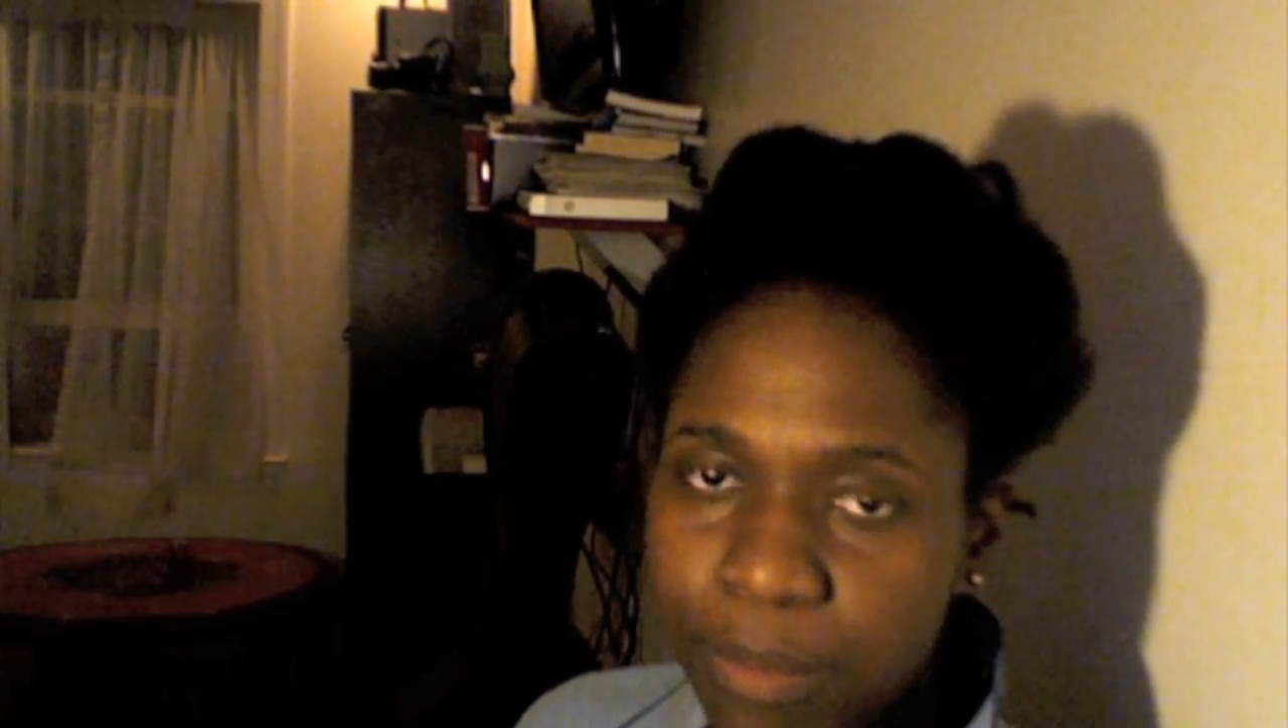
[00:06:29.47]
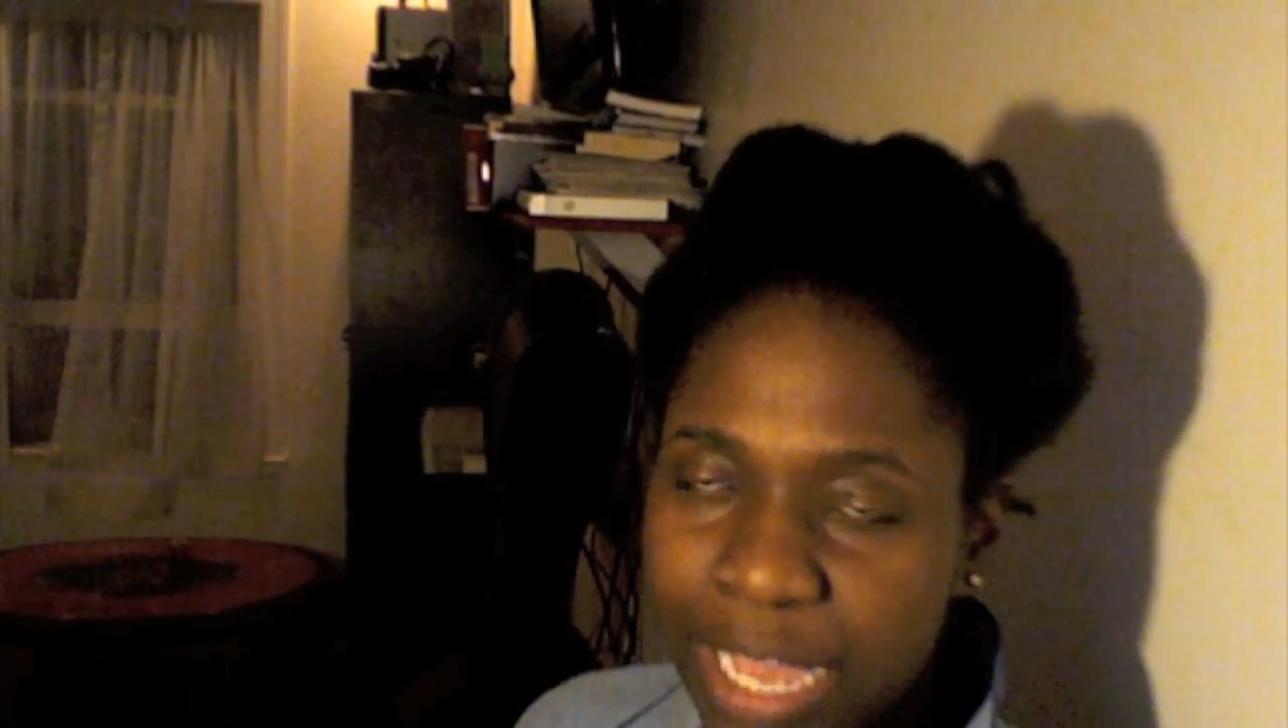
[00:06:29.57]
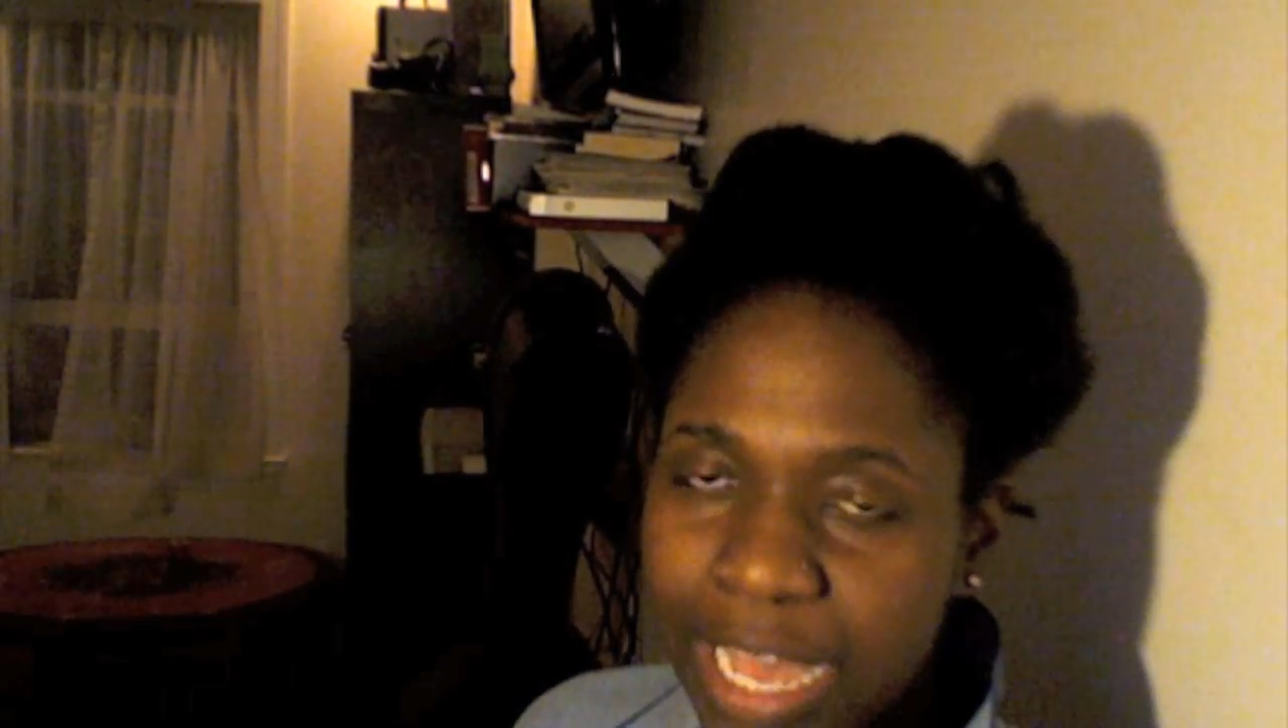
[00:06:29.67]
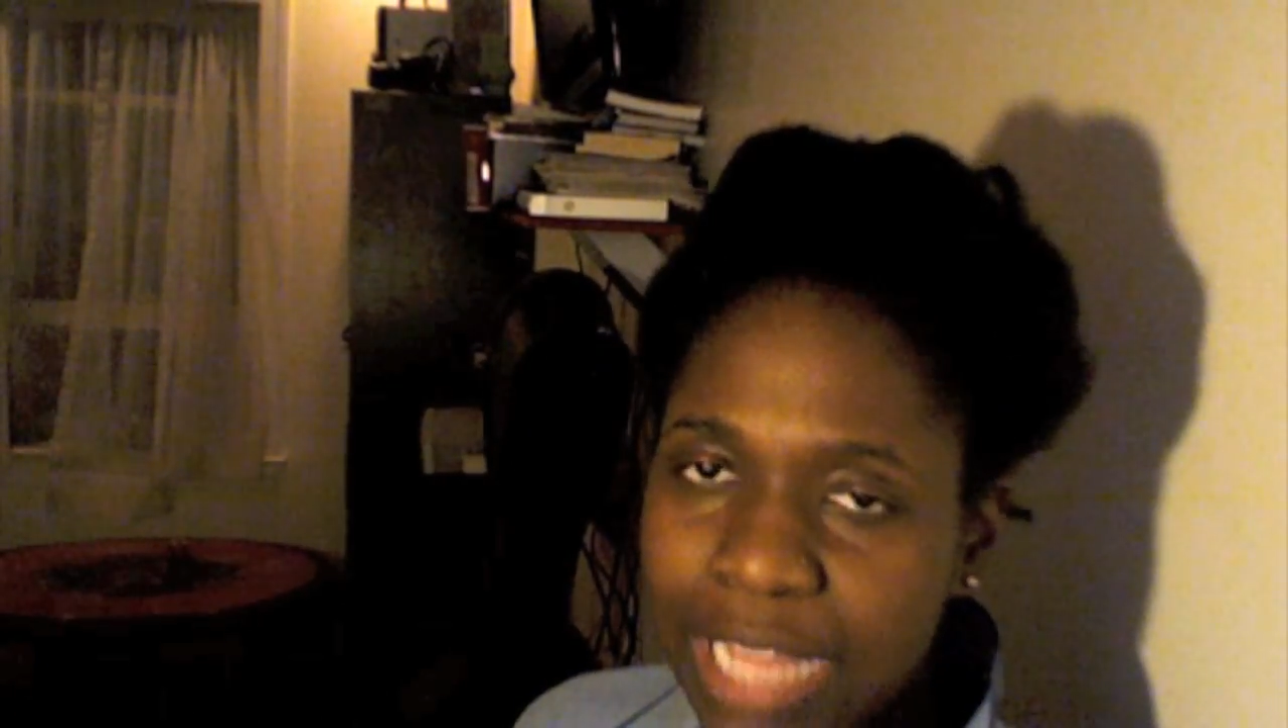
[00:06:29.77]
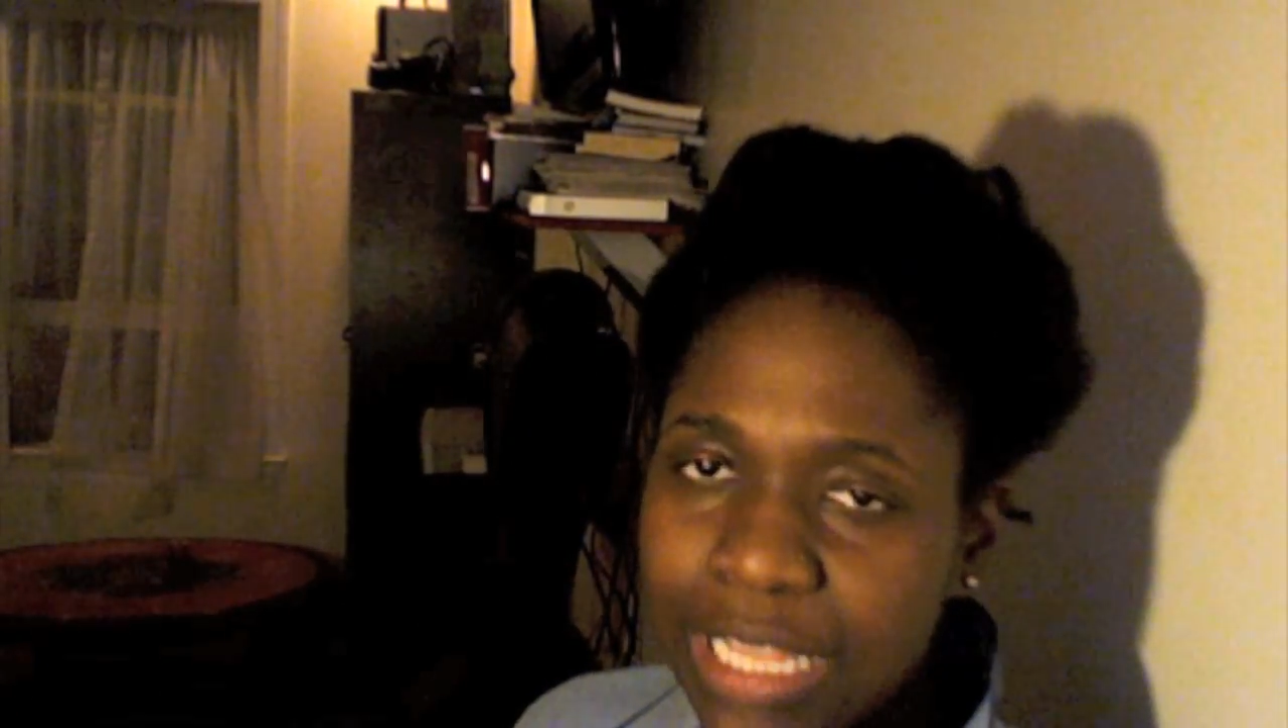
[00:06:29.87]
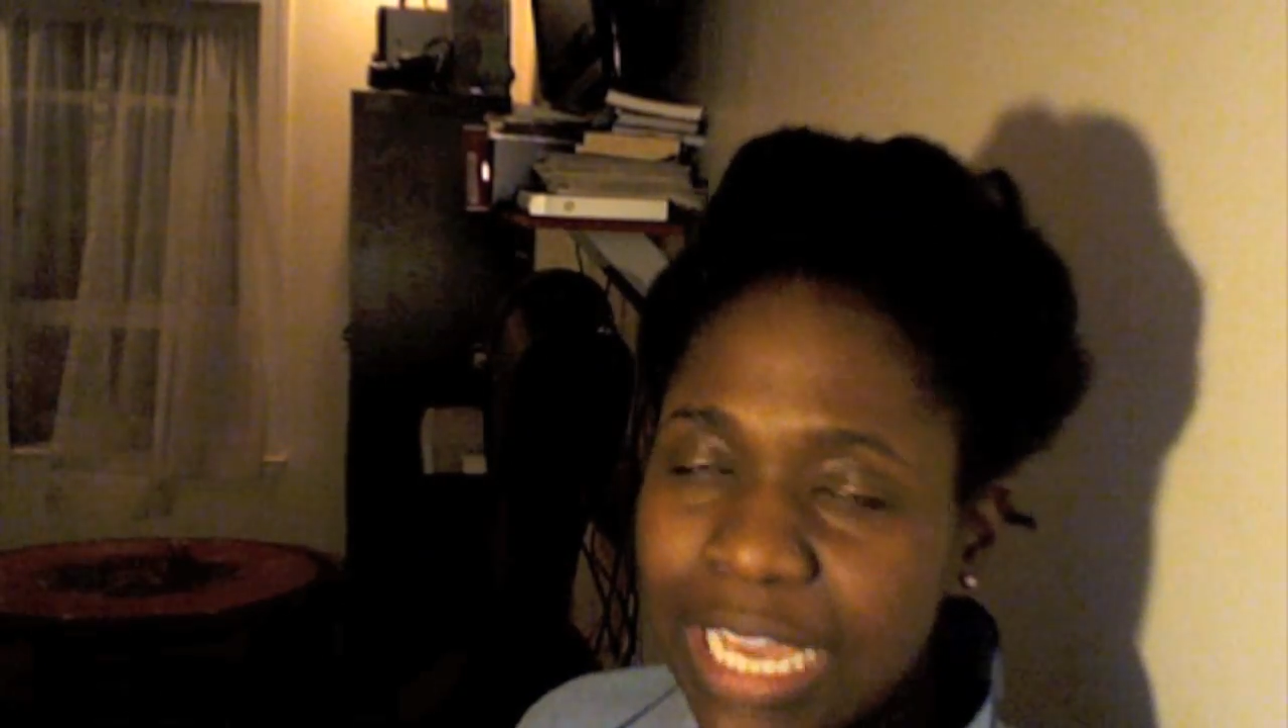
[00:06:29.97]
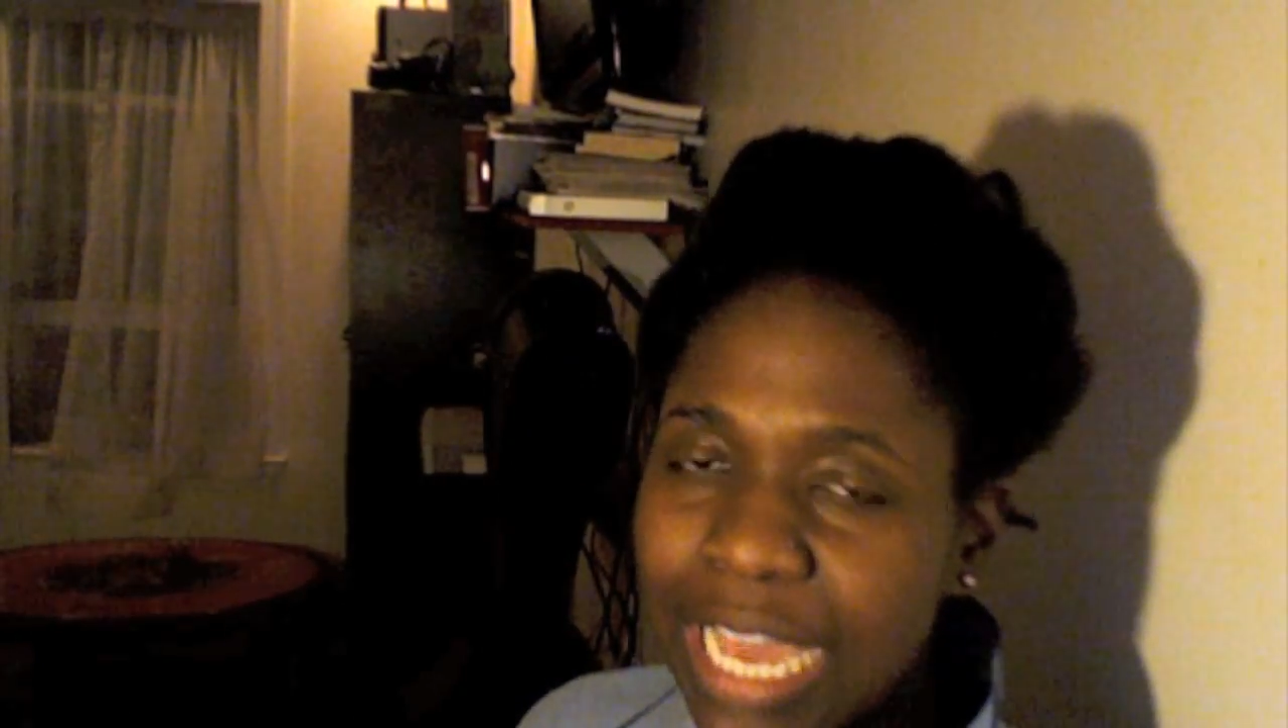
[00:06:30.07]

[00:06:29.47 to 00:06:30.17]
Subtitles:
my colleague,